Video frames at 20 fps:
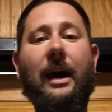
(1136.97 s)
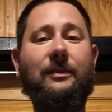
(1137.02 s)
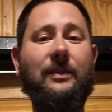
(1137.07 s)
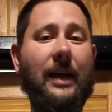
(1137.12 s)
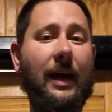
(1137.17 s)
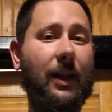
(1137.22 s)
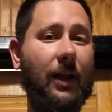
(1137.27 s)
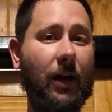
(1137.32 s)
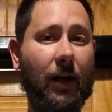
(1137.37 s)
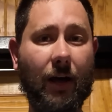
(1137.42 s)

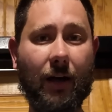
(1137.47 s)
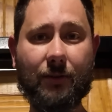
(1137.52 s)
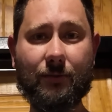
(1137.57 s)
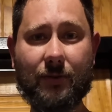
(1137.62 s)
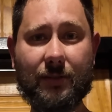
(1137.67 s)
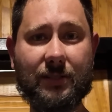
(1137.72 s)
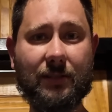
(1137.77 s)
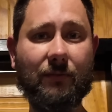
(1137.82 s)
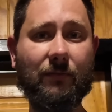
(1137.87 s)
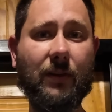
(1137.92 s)
I've got
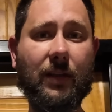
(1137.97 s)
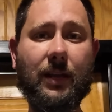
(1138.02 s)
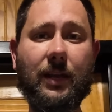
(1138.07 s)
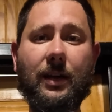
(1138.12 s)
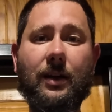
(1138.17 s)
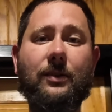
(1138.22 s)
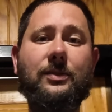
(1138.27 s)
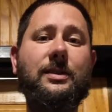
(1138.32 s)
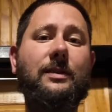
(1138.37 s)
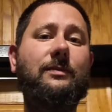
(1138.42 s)
hundreds of
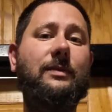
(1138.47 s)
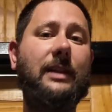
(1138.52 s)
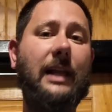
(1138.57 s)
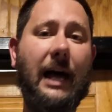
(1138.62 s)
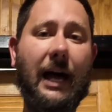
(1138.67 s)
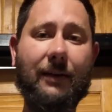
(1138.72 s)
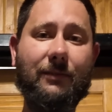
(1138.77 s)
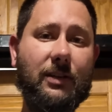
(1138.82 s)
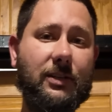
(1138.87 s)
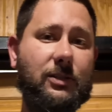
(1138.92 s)
videos of
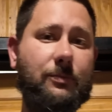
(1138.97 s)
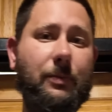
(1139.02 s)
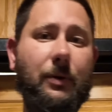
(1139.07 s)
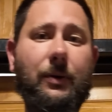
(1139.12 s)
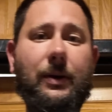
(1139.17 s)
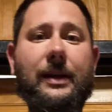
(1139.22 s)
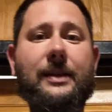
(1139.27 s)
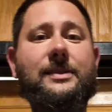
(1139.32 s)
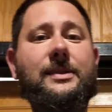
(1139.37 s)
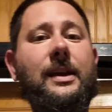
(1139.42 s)
live
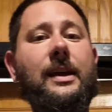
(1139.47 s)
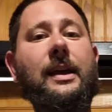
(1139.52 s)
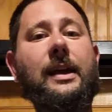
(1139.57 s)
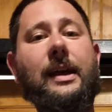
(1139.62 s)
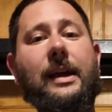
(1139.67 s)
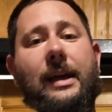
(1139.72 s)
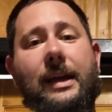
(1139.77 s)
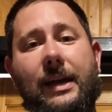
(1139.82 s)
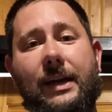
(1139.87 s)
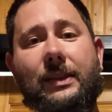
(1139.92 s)
experience
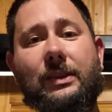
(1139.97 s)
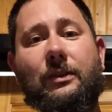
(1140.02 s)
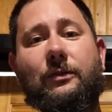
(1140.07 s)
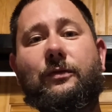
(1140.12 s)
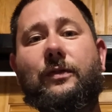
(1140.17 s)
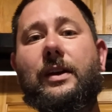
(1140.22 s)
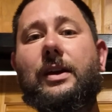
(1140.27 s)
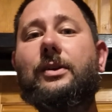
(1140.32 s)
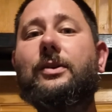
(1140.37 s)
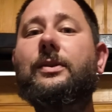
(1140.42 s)
in
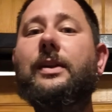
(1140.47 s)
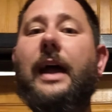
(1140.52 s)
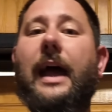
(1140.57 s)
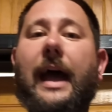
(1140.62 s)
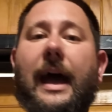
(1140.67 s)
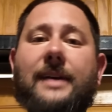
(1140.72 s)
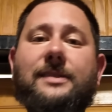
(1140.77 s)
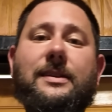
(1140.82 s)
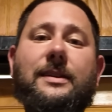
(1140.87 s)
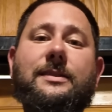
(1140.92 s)
the field
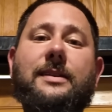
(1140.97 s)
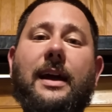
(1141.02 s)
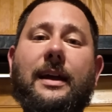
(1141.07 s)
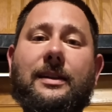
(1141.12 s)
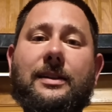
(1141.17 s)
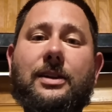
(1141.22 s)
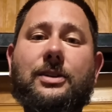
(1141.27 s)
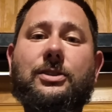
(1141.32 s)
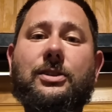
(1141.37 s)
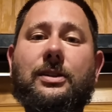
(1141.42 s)
as a
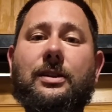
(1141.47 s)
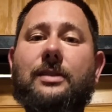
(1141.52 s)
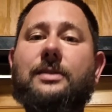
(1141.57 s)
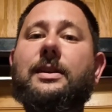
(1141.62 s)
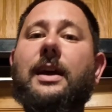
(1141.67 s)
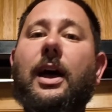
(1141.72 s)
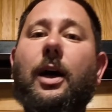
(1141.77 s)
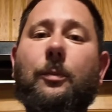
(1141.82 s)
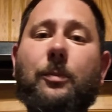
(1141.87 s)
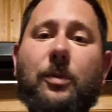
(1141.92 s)
technician to